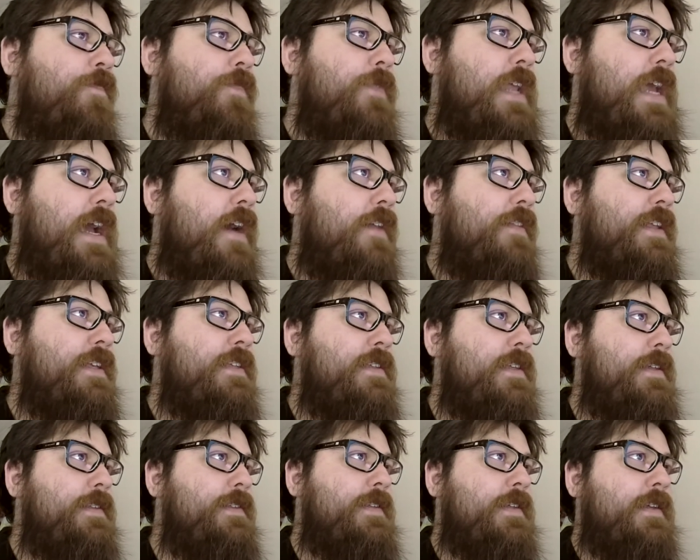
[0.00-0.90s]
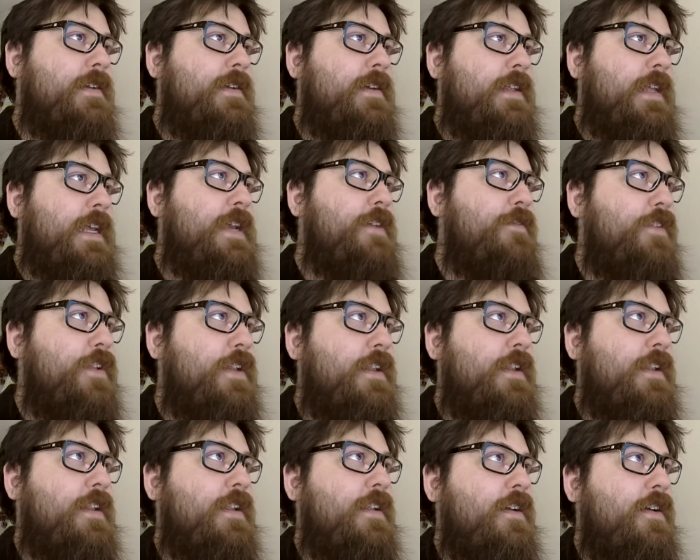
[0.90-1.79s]
Now, this is
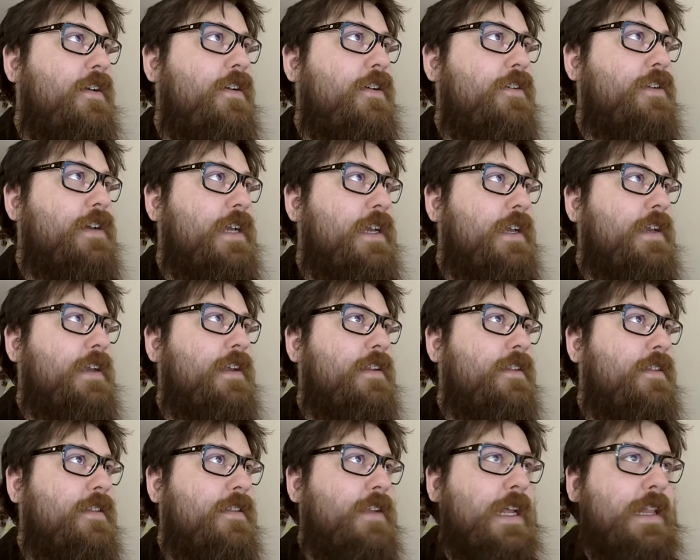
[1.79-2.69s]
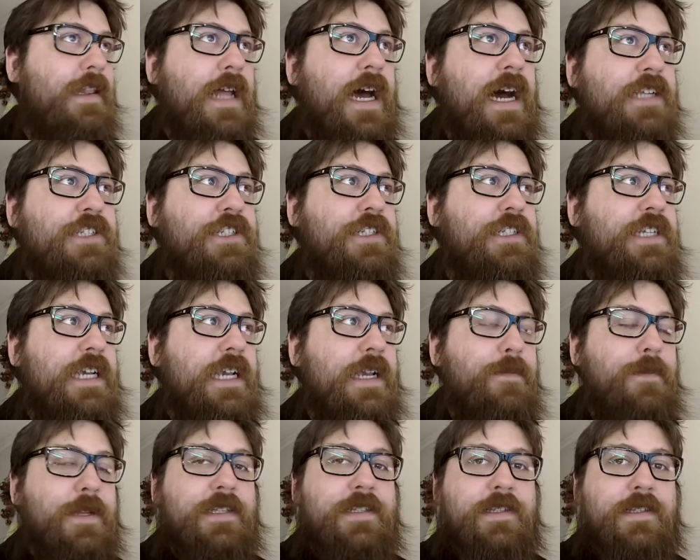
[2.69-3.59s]
even on a larger
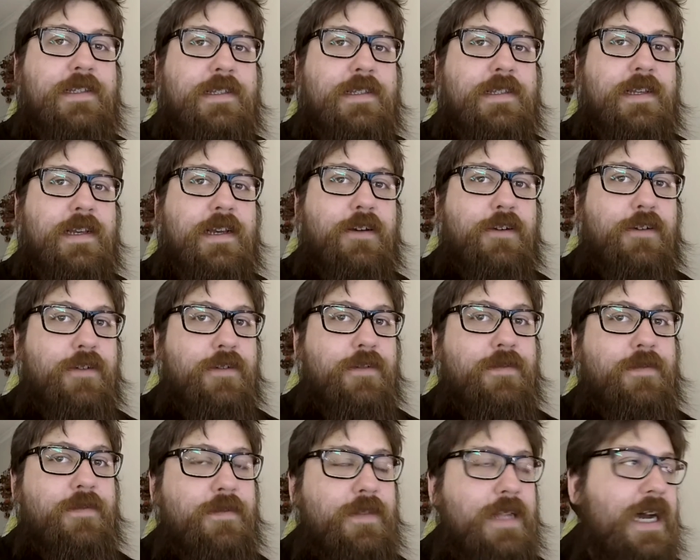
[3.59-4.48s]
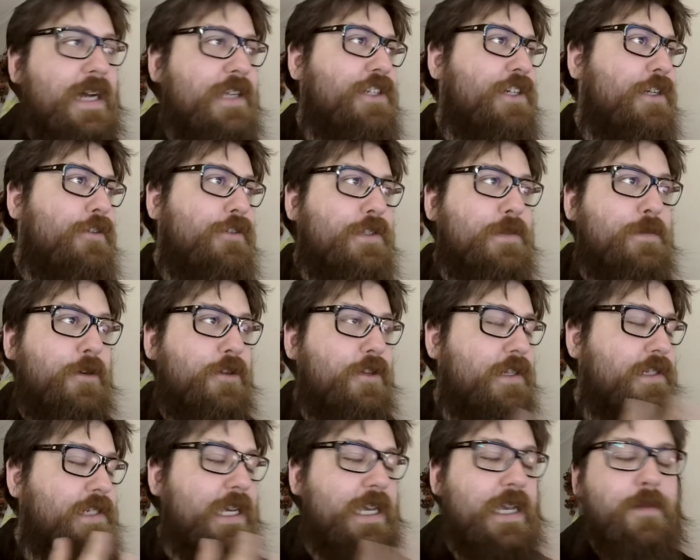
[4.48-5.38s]
team. This is larger or
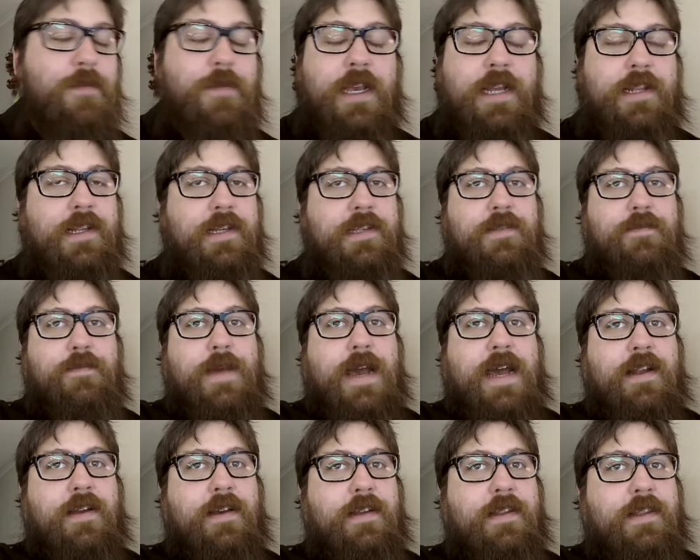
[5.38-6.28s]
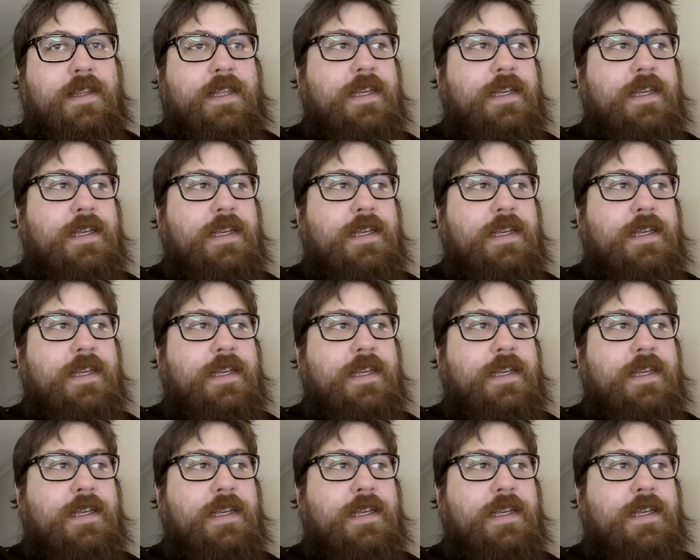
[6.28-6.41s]
smaller team. It doesn't matter.